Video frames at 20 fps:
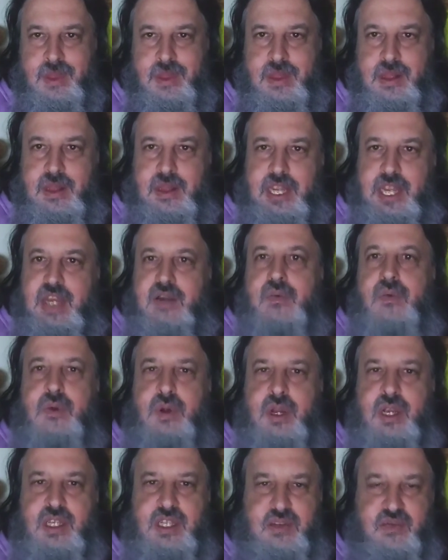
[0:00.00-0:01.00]
The
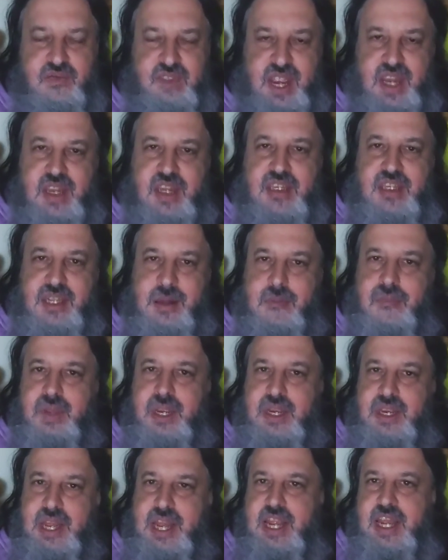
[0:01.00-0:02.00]
Leroy's, if they did
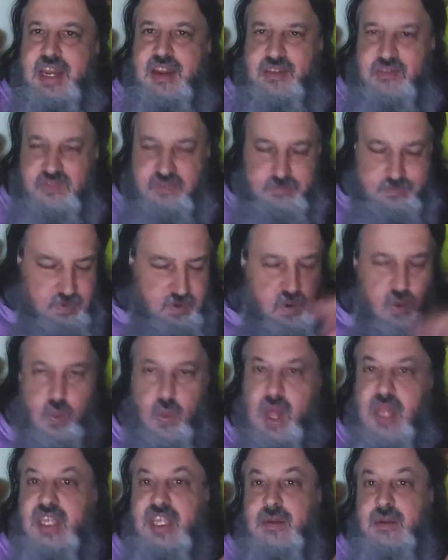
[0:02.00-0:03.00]
something negative, or
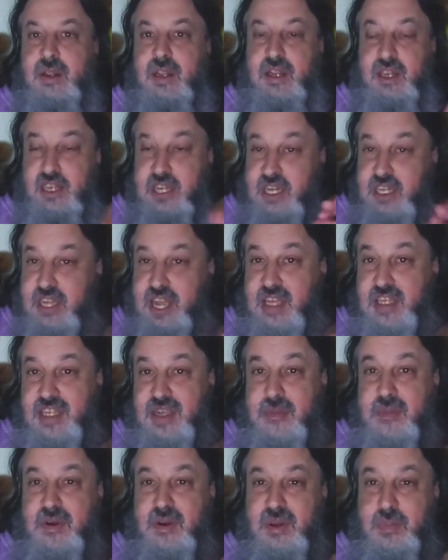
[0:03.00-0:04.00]
what some, just as
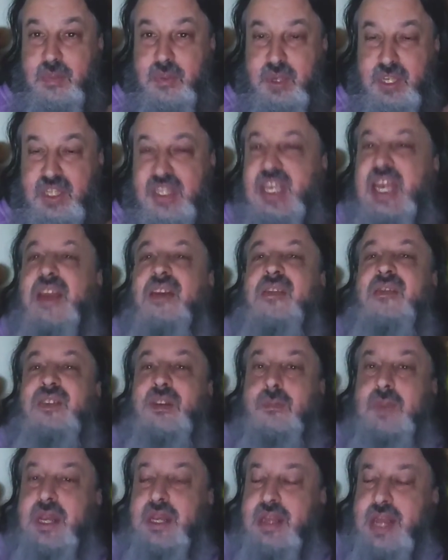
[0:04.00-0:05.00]
someone perceives
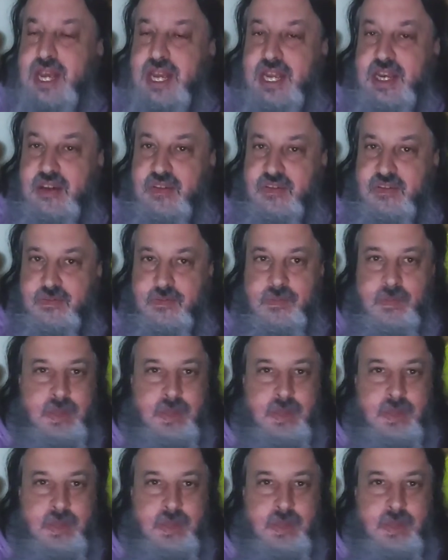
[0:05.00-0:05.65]
to be negative.